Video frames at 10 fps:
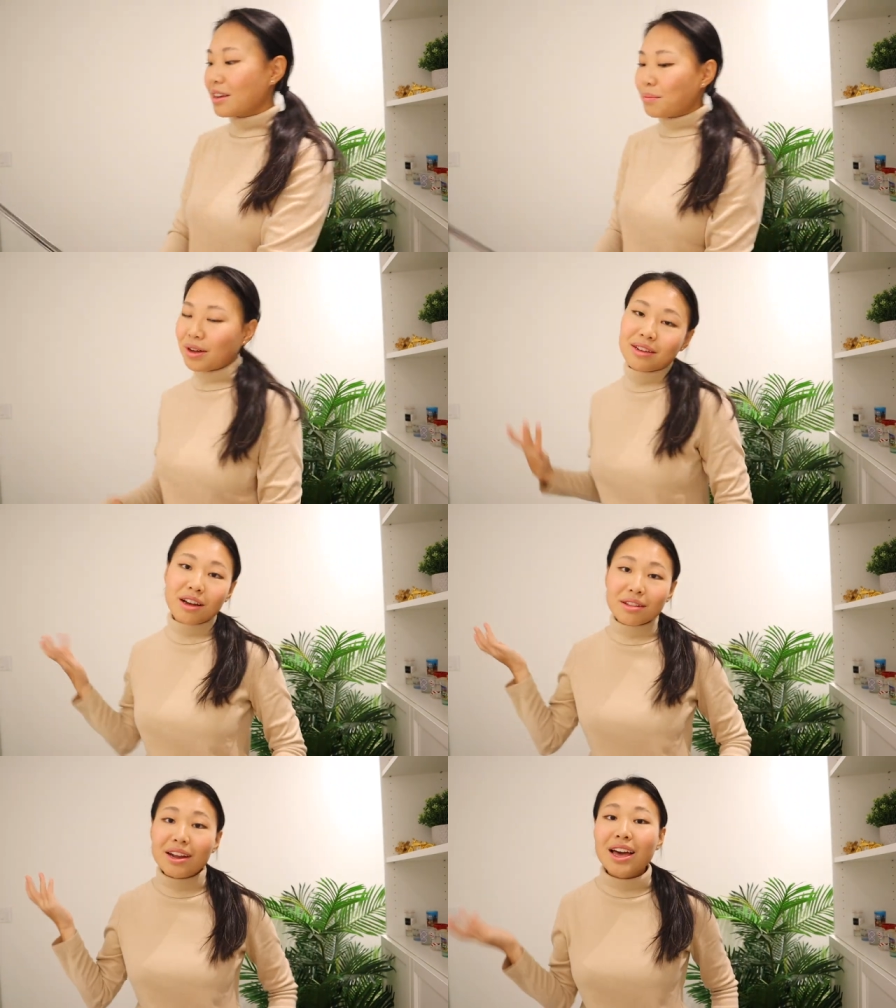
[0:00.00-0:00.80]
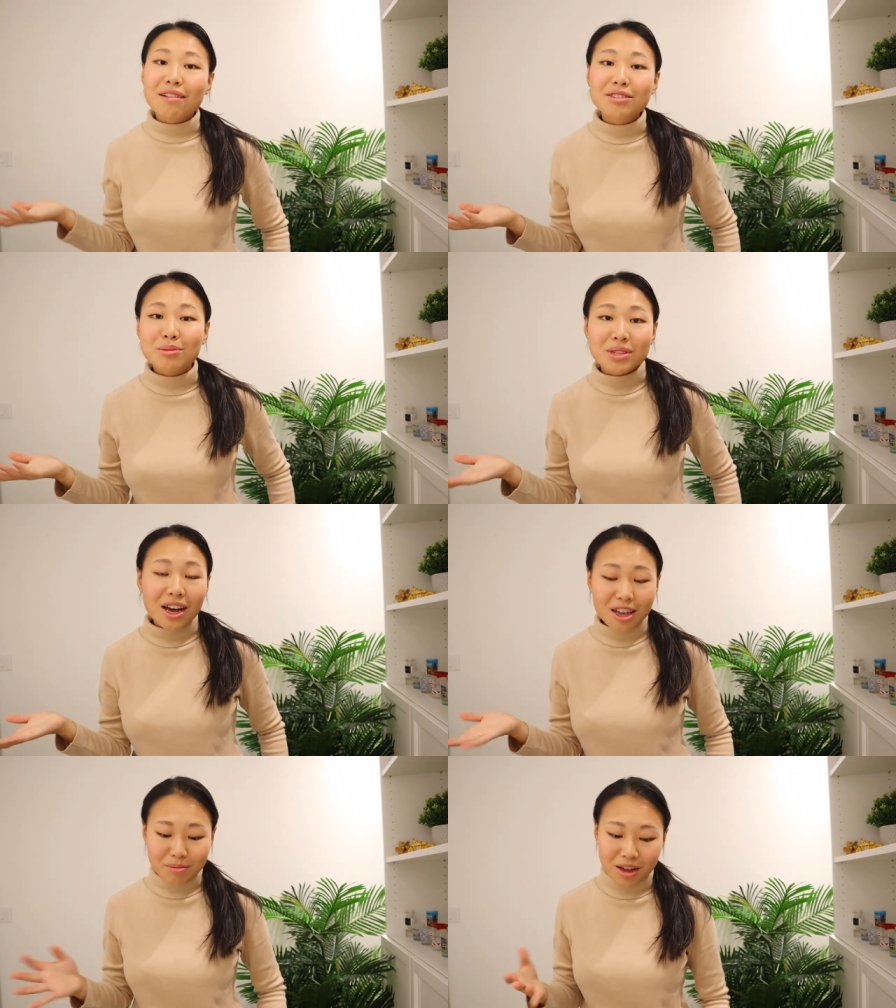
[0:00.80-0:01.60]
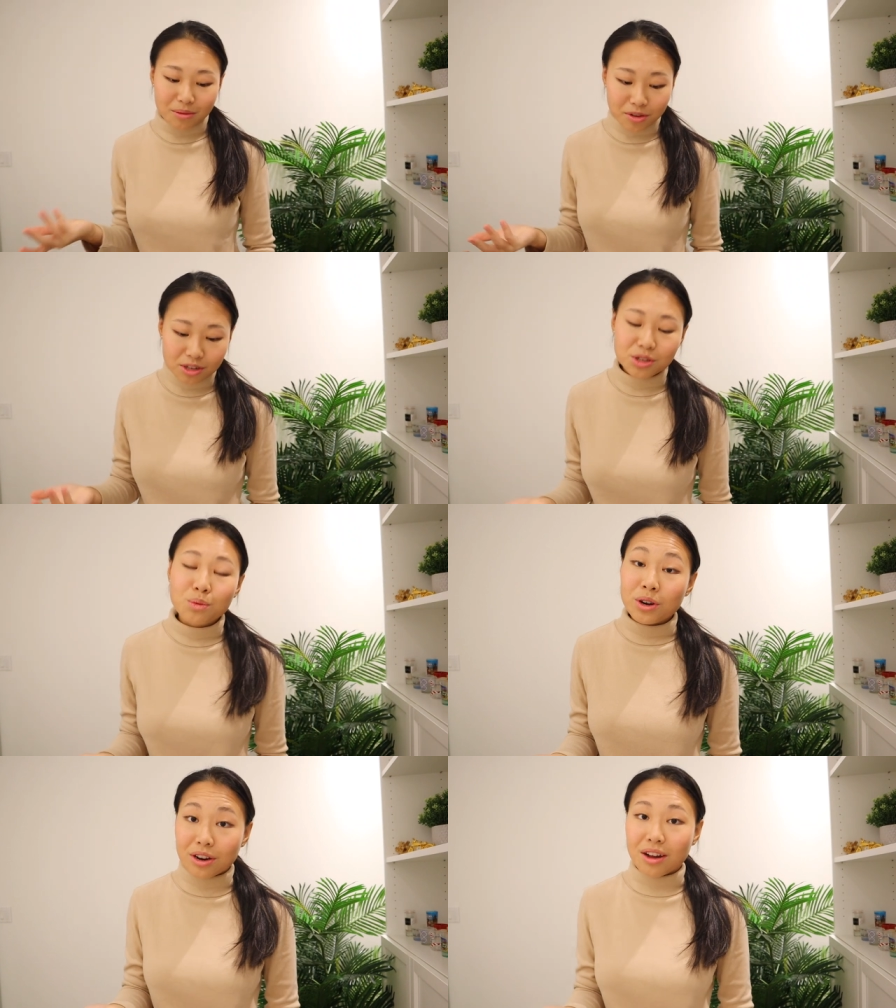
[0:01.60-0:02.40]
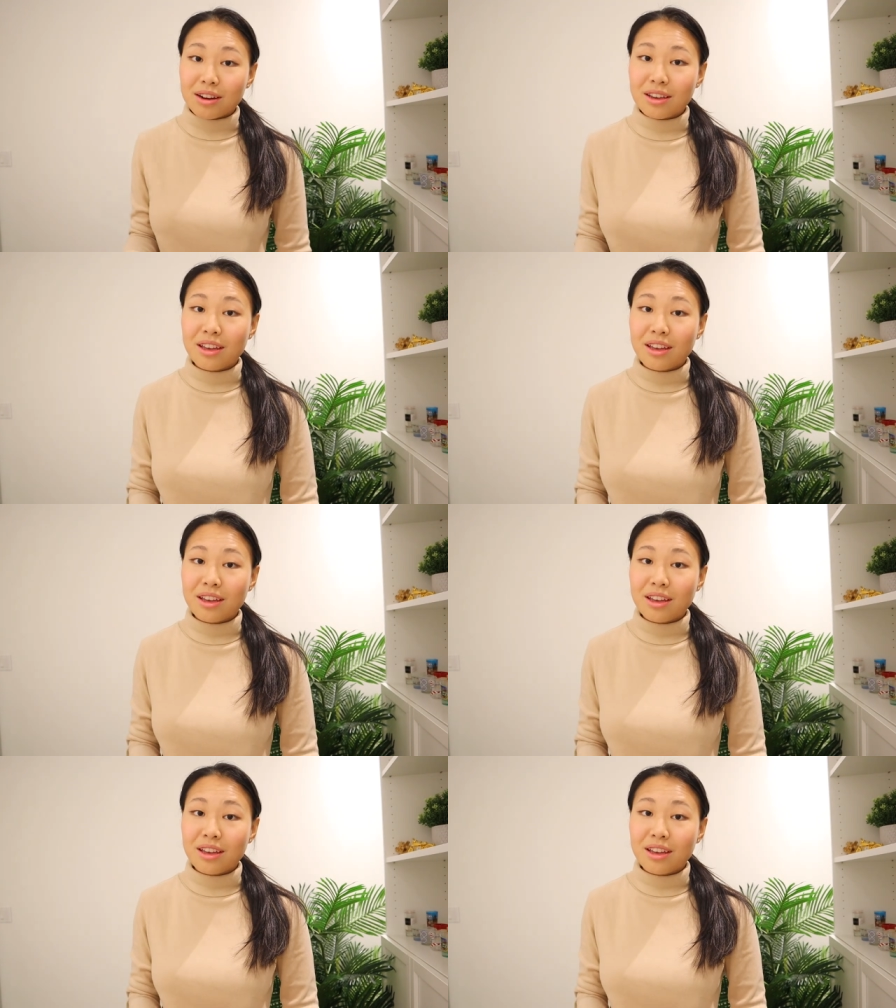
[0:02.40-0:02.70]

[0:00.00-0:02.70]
But now that I have some time, I'm going to work on it.